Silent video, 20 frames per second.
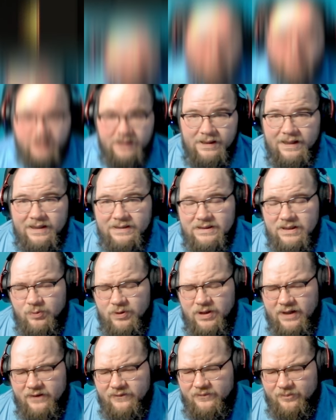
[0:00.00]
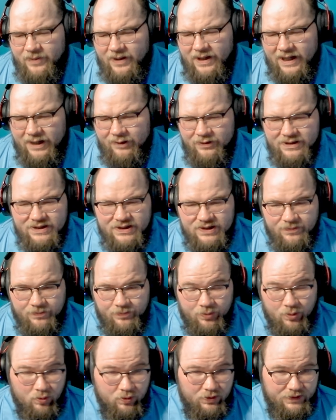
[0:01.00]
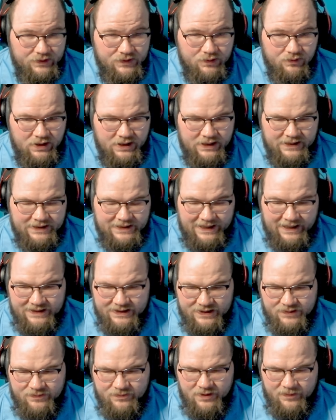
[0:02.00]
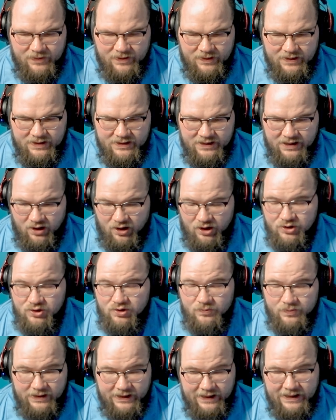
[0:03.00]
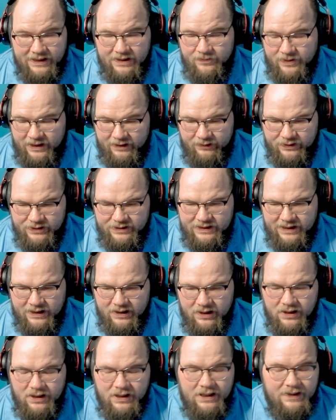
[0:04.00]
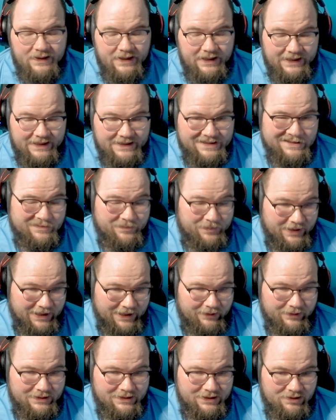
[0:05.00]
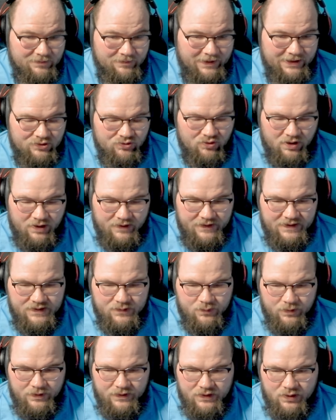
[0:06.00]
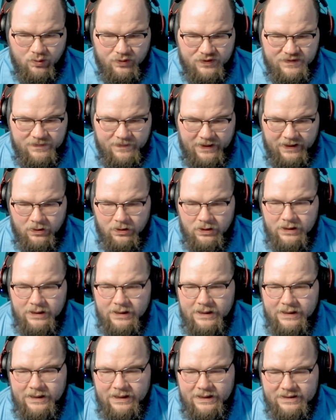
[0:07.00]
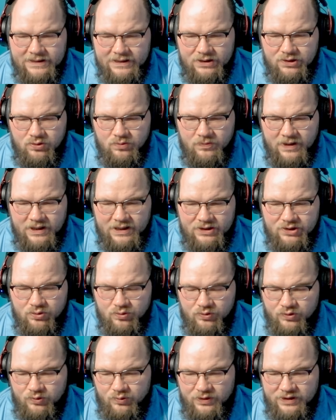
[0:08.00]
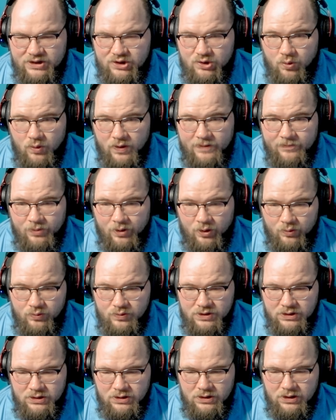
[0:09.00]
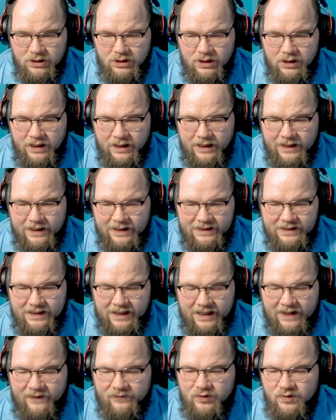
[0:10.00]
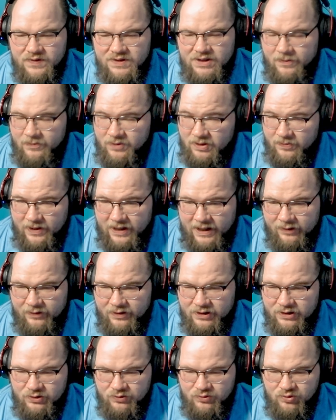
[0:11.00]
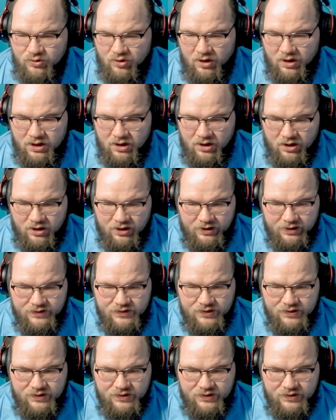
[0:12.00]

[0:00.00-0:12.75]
Next up, we have Pirate Support. So not again, this might be a card you'd play in a pirate deck that isn't a pirate, so you might draw this with your spell. It is a 2-mana 2/3 toy boat, and then after you summon a pirate, you draw a card.